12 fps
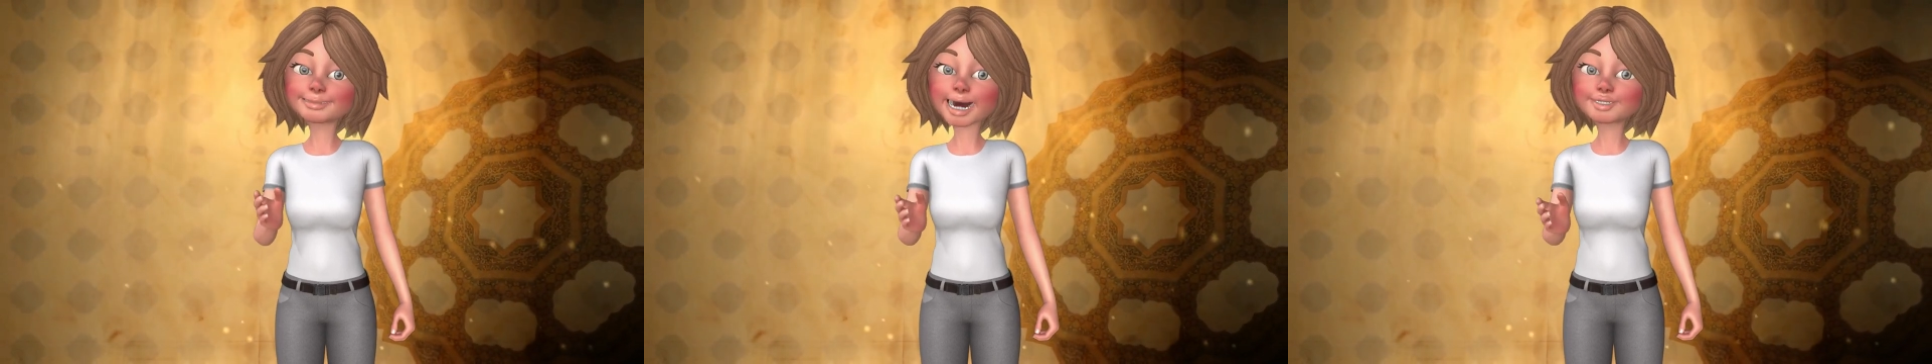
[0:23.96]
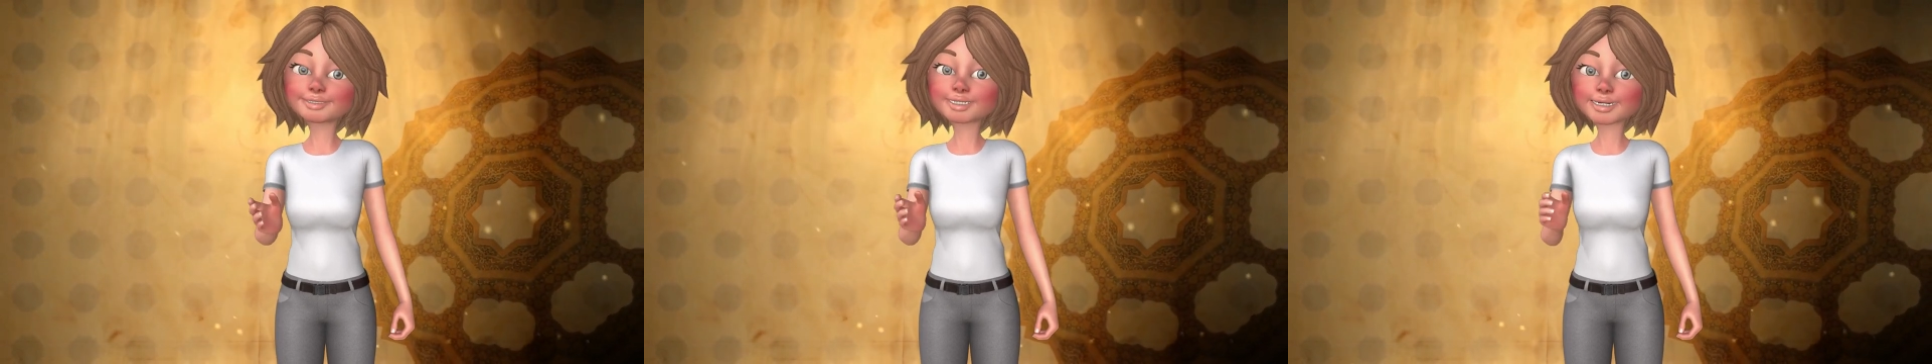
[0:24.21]

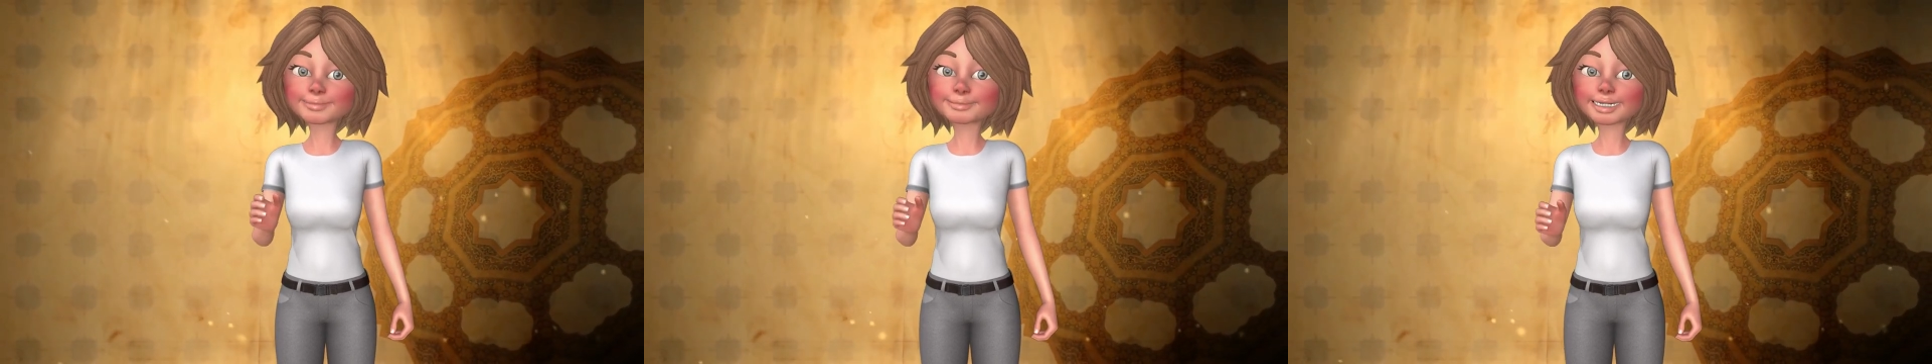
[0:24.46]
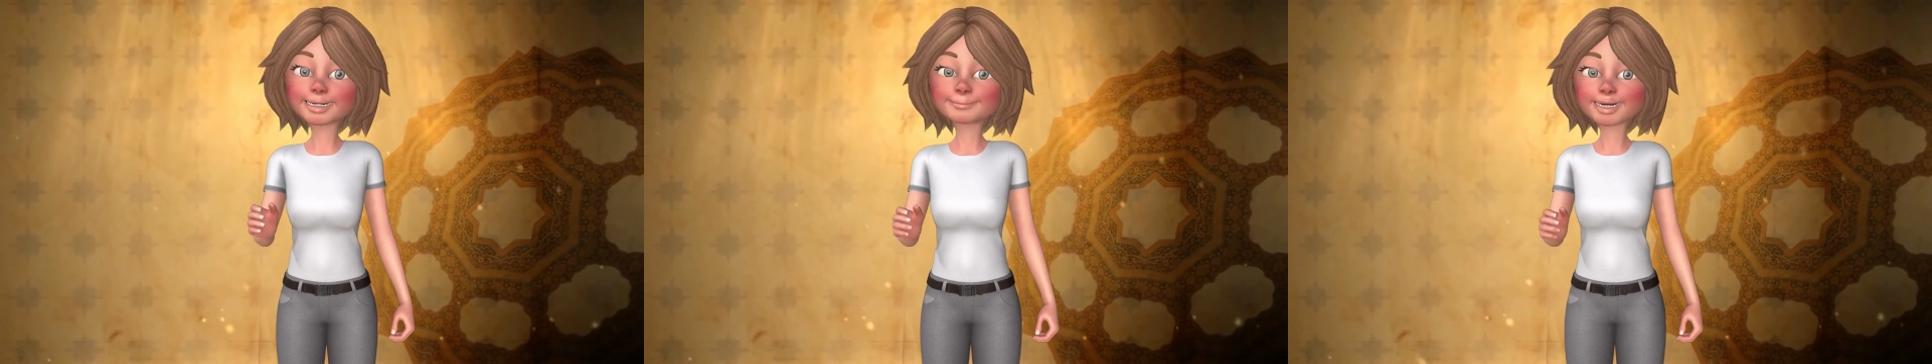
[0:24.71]
The climate
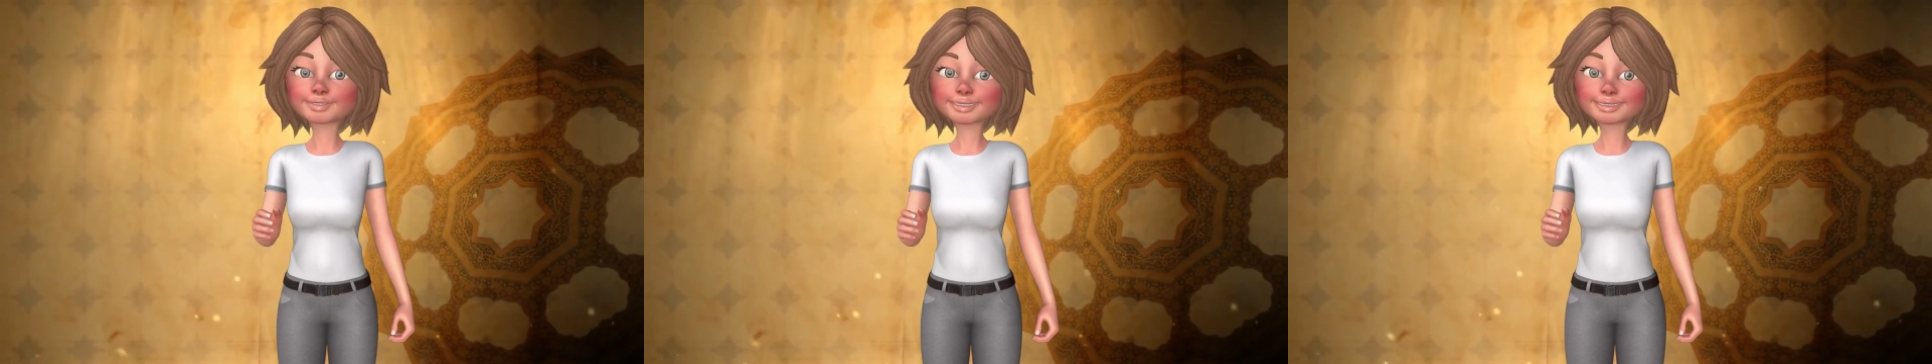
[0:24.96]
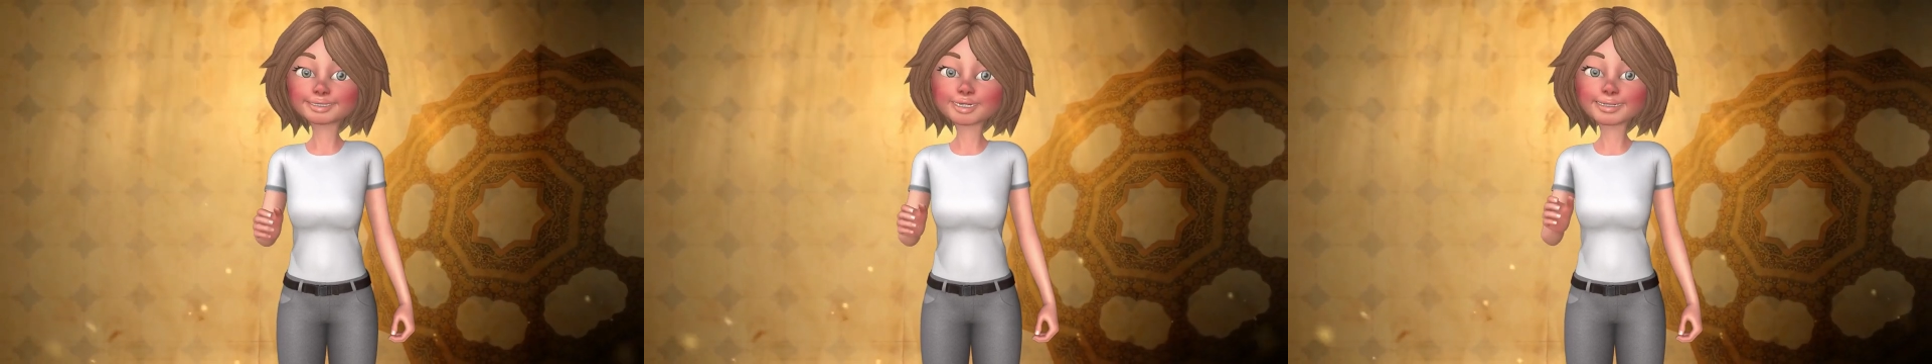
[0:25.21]
there was
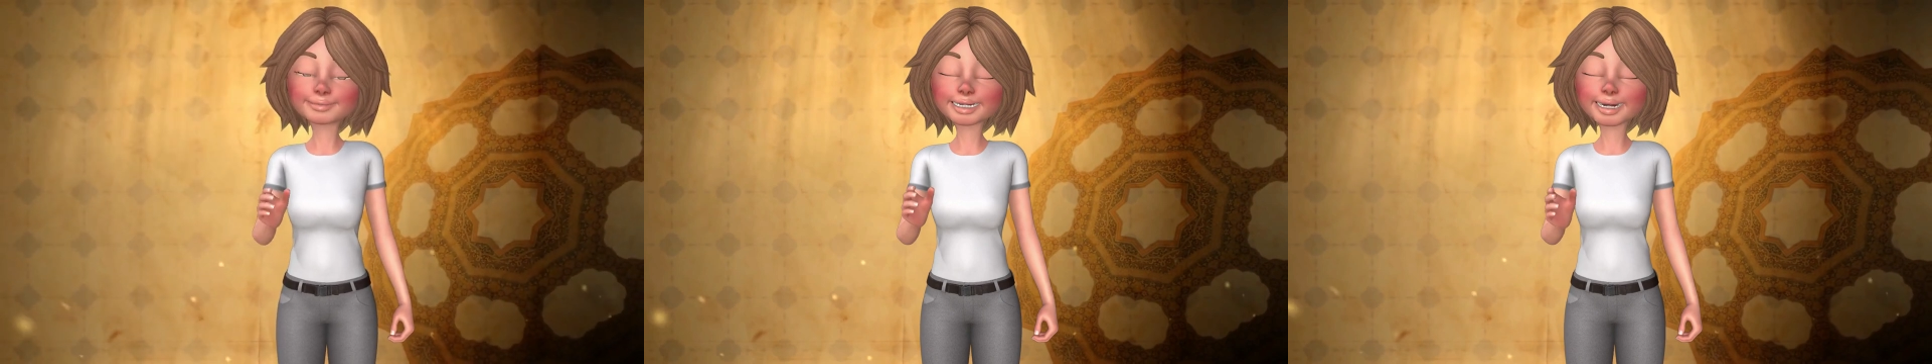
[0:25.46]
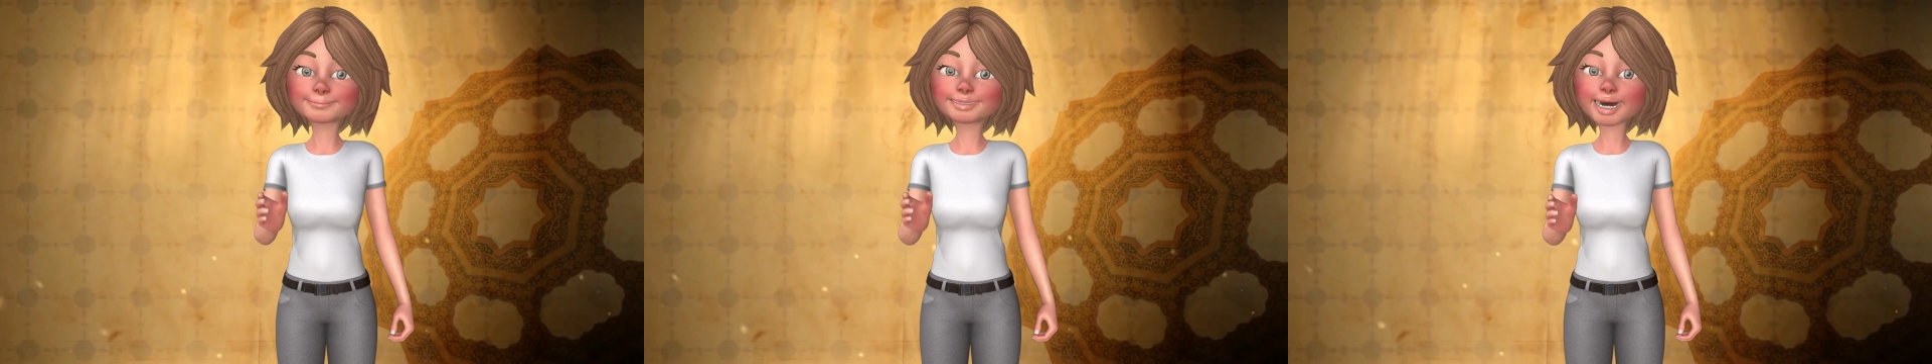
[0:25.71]
very pleasant and